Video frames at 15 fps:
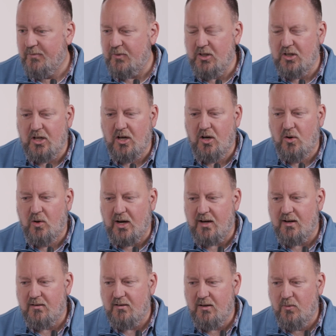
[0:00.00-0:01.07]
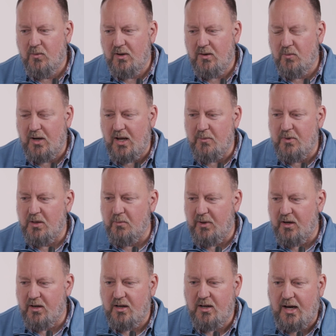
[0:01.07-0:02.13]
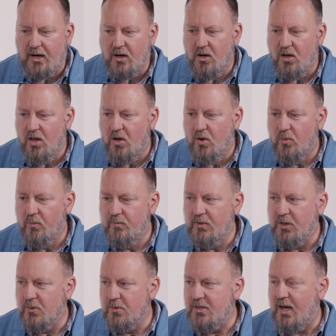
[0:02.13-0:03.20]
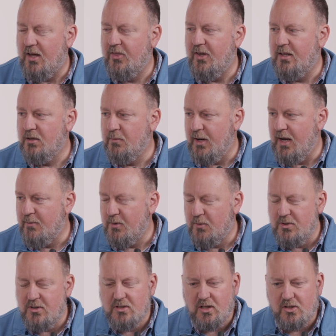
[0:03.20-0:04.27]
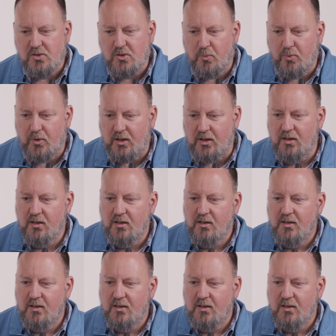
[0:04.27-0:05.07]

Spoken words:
when I'm in America, I call home, South Alabama, which is also a pretty